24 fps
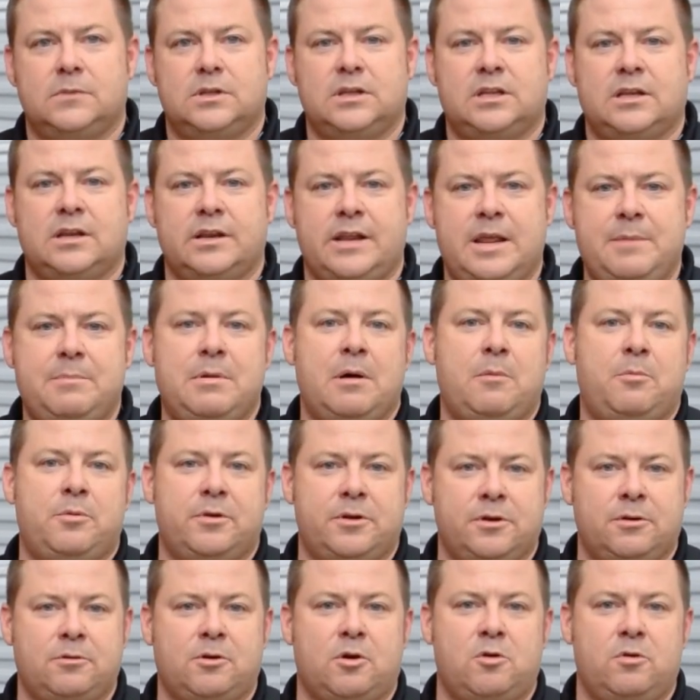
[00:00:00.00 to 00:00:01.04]
to keep up
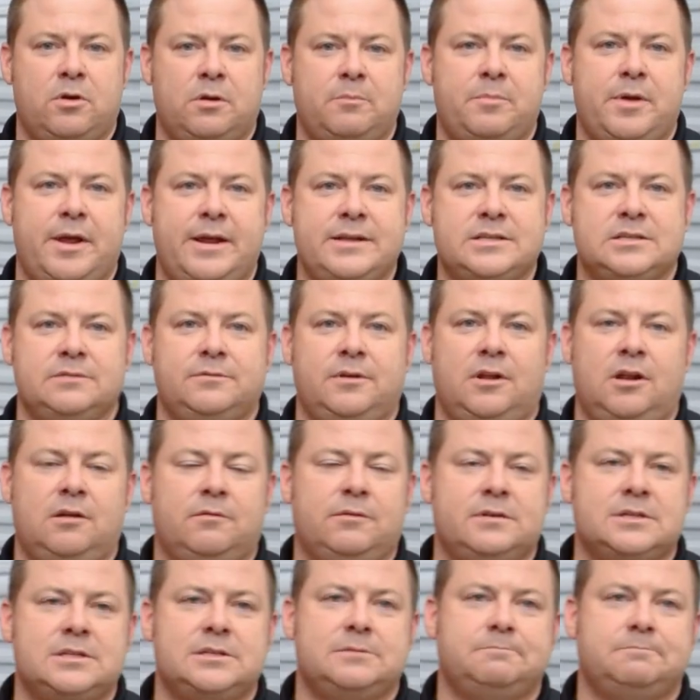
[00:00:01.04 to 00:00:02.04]
with the growing pace of all of us.